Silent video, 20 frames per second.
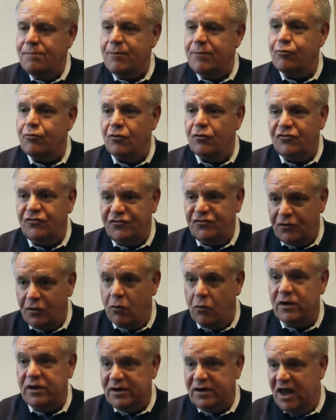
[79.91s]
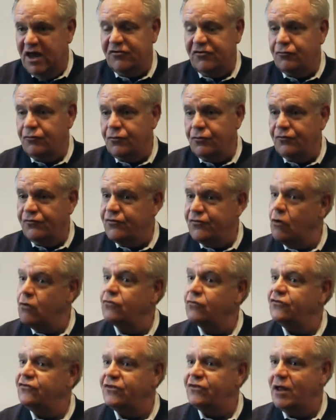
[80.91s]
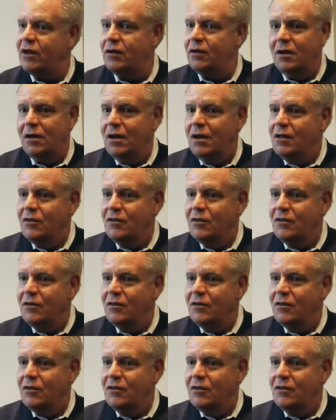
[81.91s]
people are so engaged with their phones that